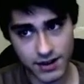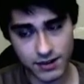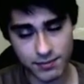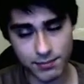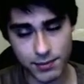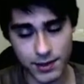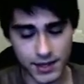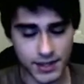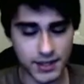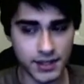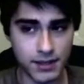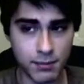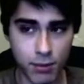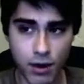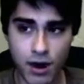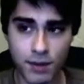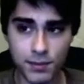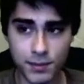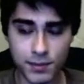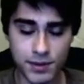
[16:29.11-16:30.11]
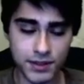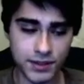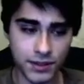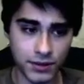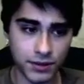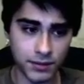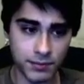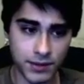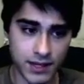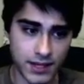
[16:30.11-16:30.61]
But the problem is they'll
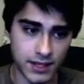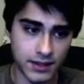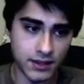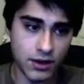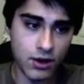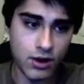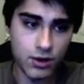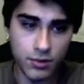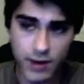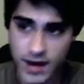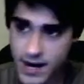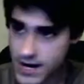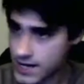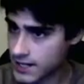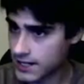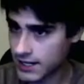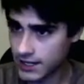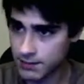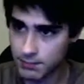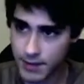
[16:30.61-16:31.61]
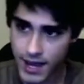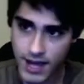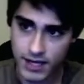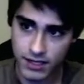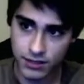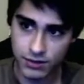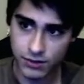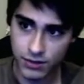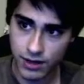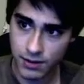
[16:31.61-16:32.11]
be in the hallway and they can back you
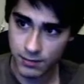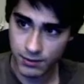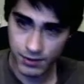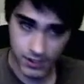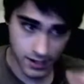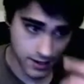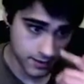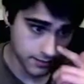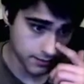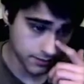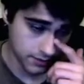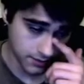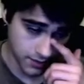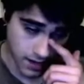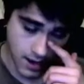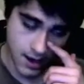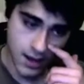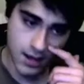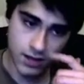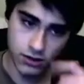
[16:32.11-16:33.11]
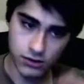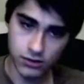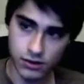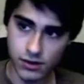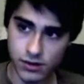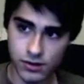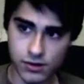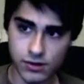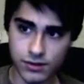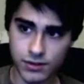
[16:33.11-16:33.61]
a couple times.
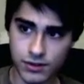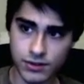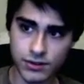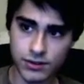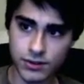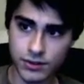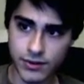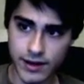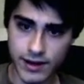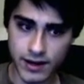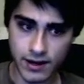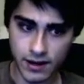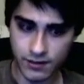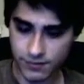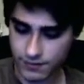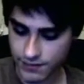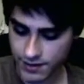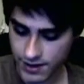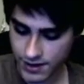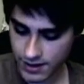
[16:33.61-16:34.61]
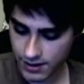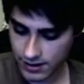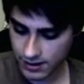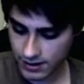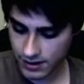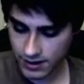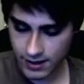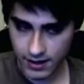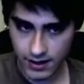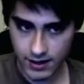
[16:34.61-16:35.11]
So there's a trade-off there.
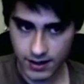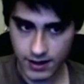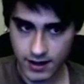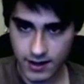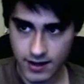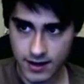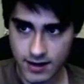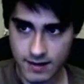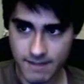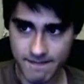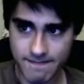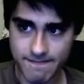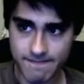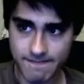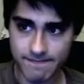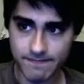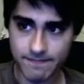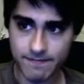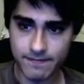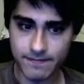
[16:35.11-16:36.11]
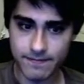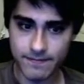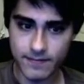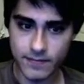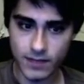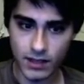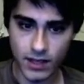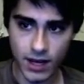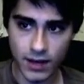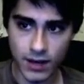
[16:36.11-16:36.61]
I
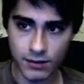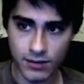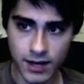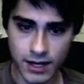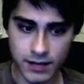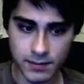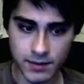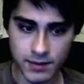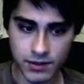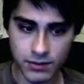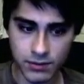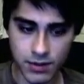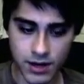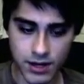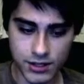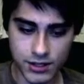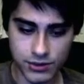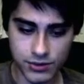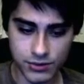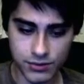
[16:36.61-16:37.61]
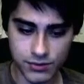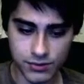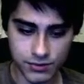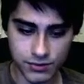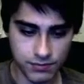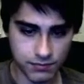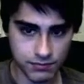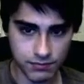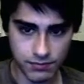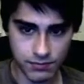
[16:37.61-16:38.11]
would recommend you watch,
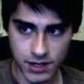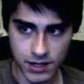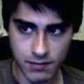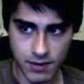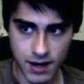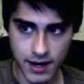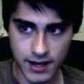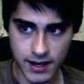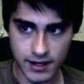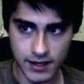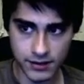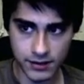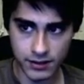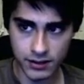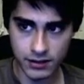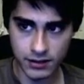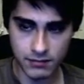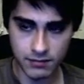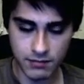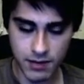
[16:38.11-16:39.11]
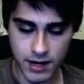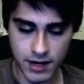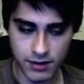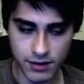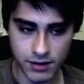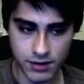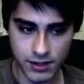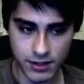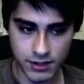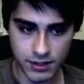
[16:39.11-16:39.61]
my
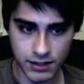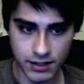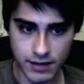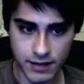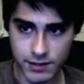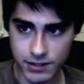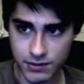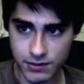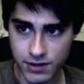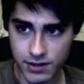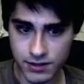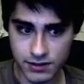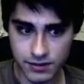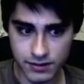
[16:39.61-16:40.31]
run or Clemen's run.